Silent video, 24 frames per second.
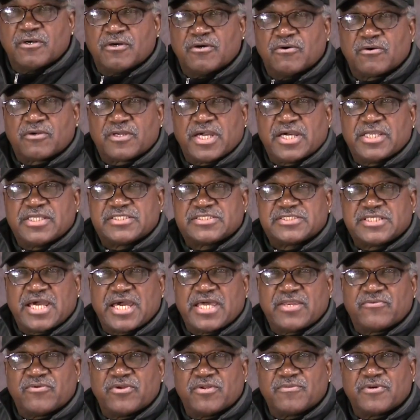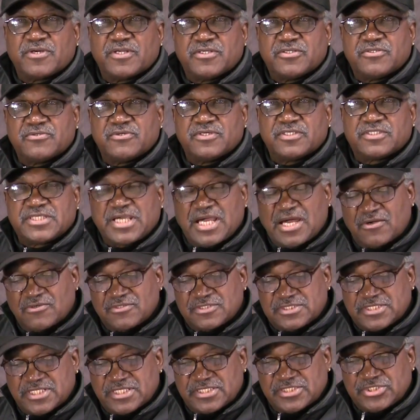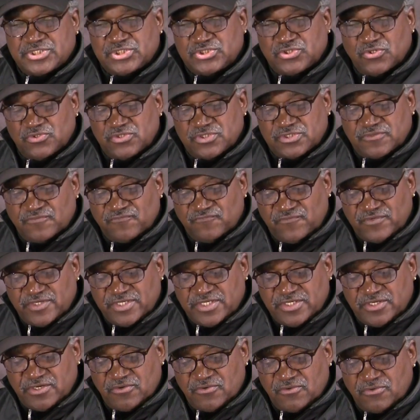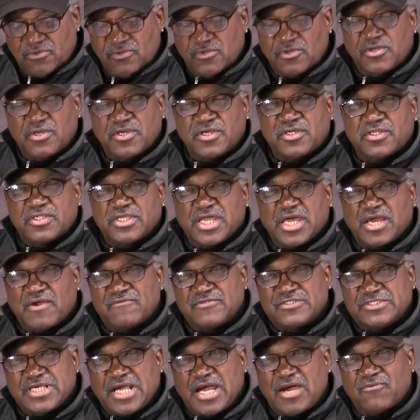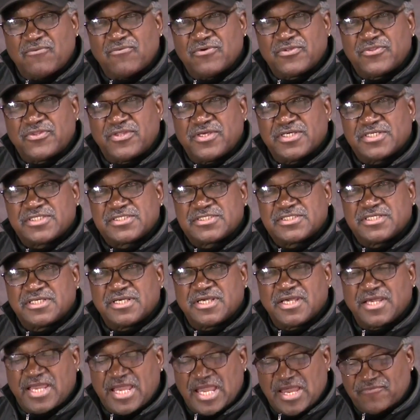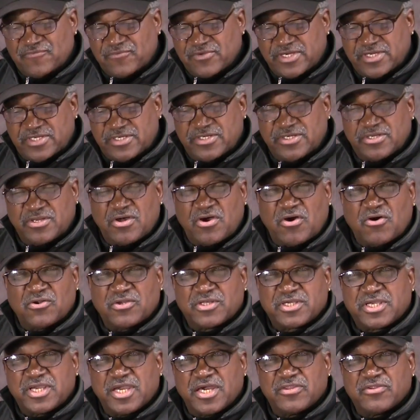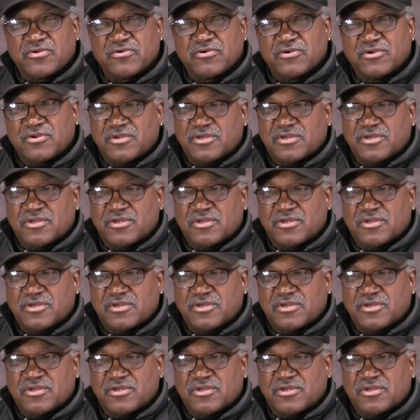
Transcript: Okay, I decided what I'm going to do at the outset is show you some video that I've shot with this after getting it all together.